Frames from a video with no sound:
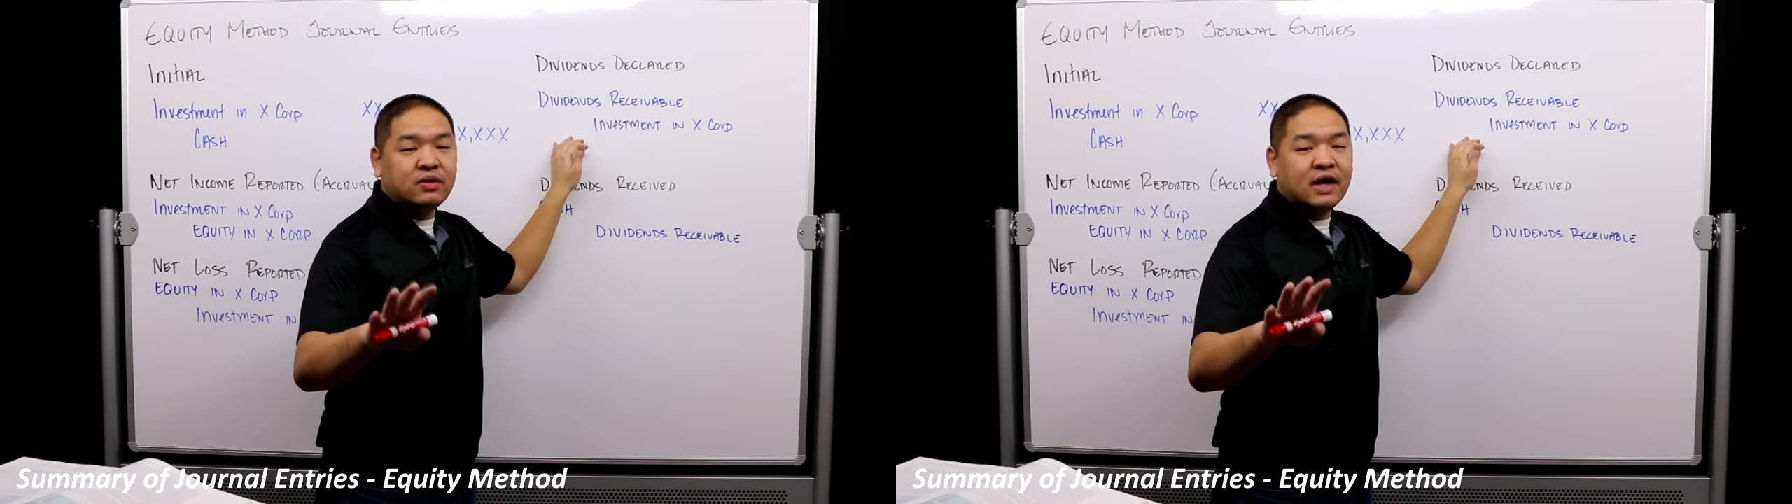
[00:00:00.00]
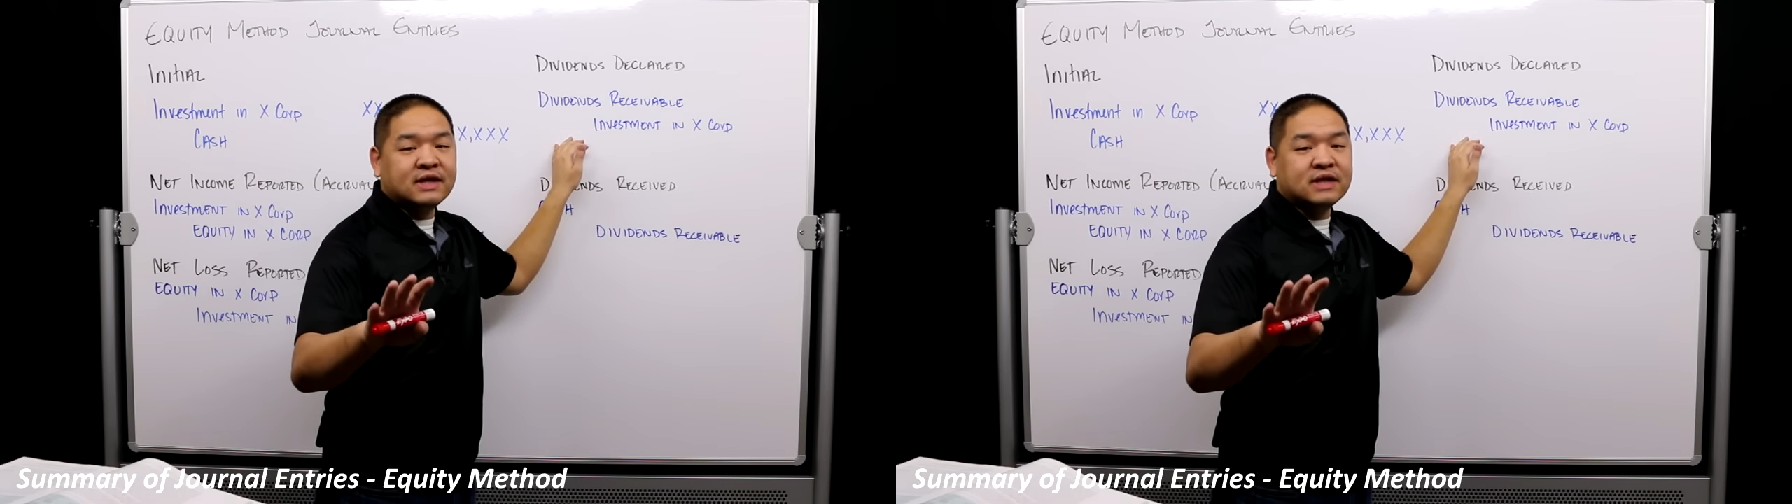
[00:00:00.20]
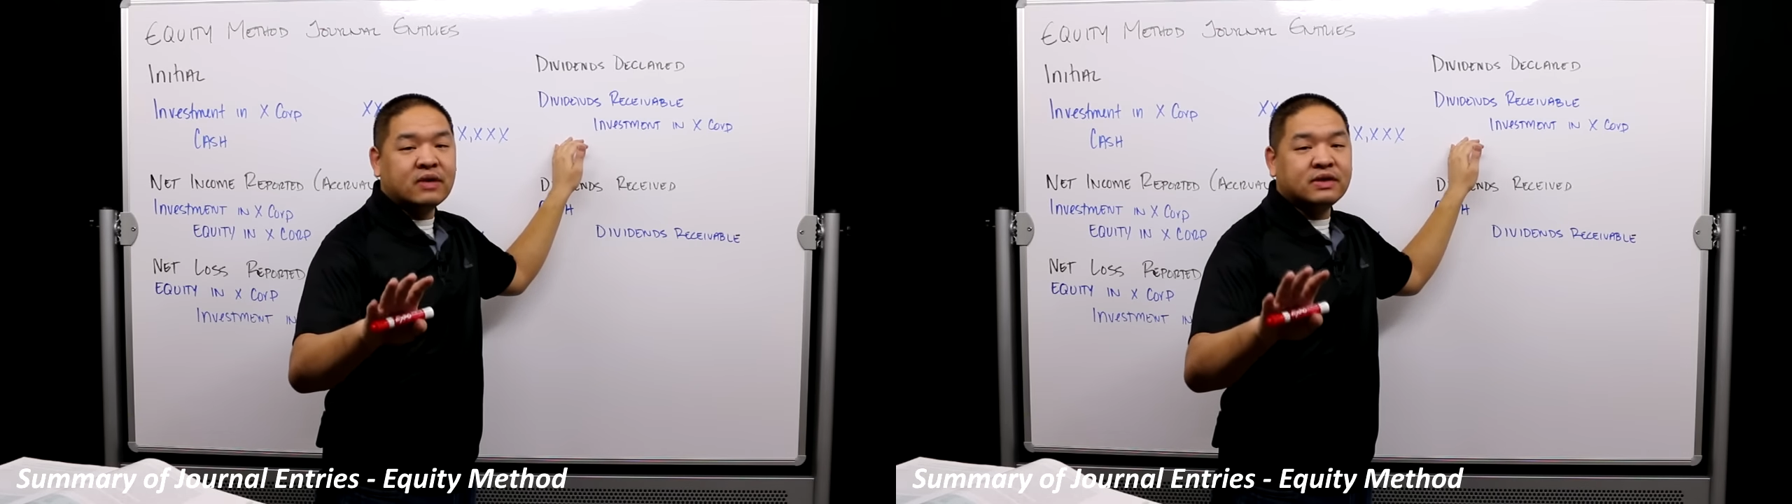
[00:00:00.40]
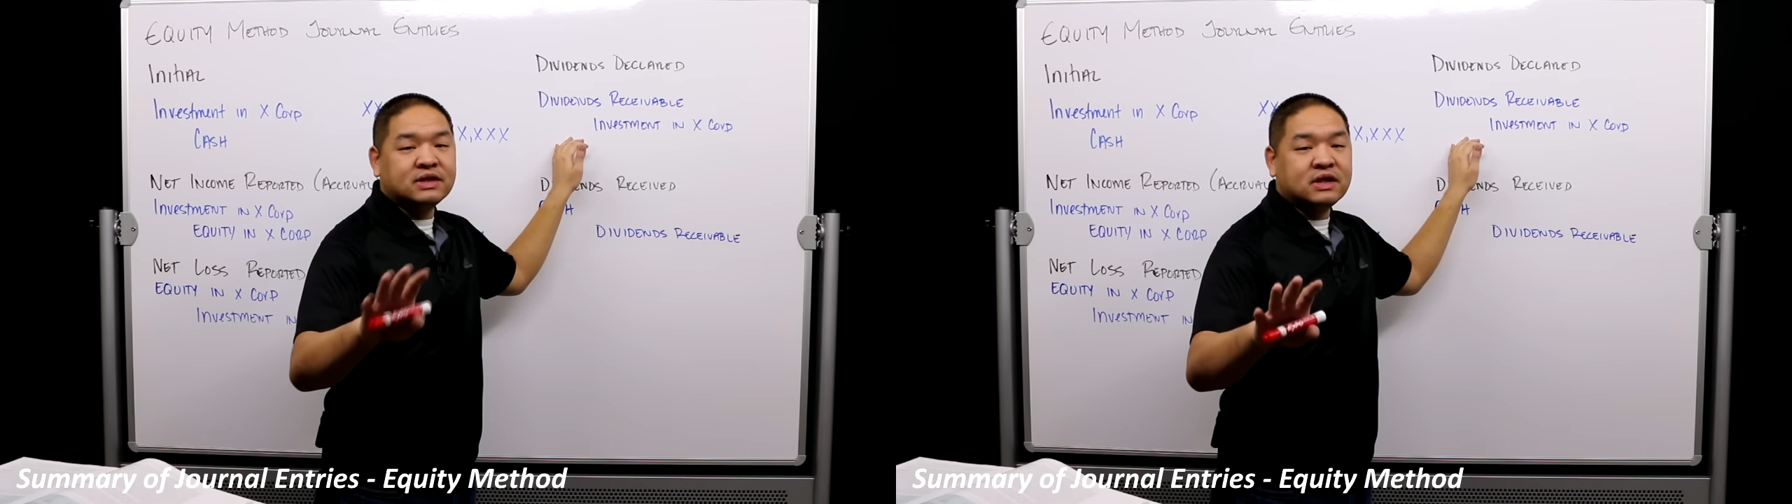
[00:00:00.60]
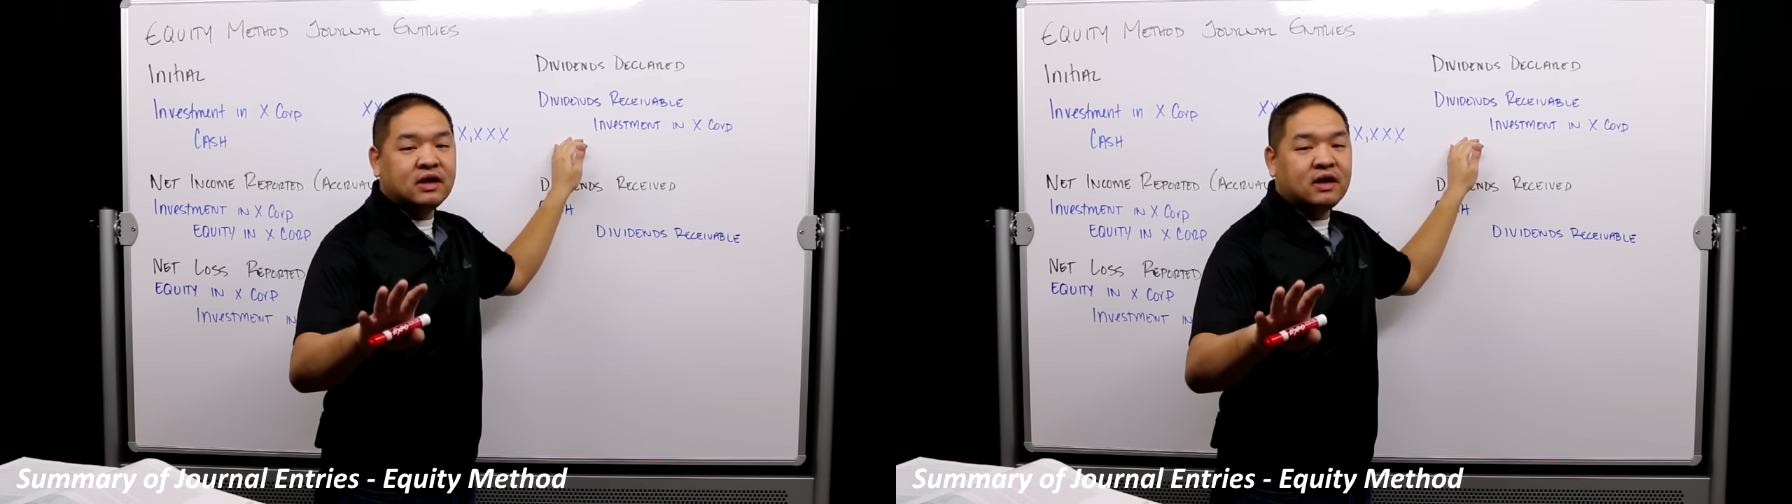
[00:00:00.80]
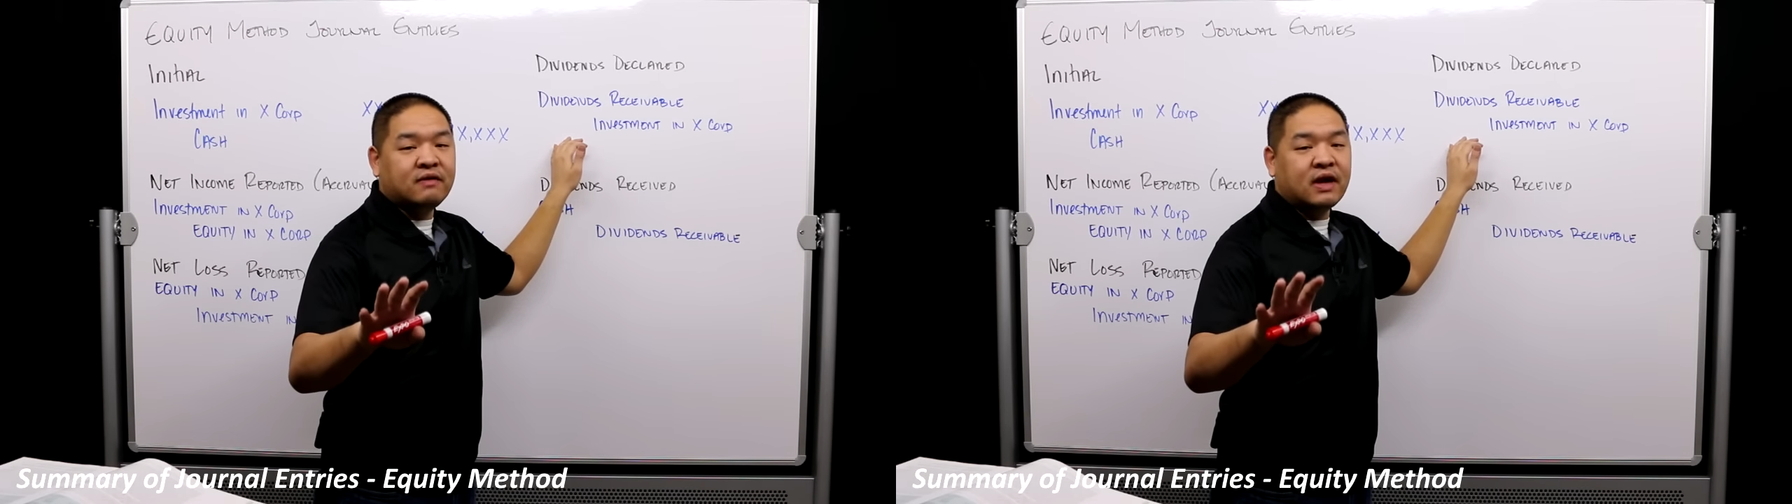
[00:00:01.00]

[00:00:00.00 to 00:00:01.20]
When I say receive,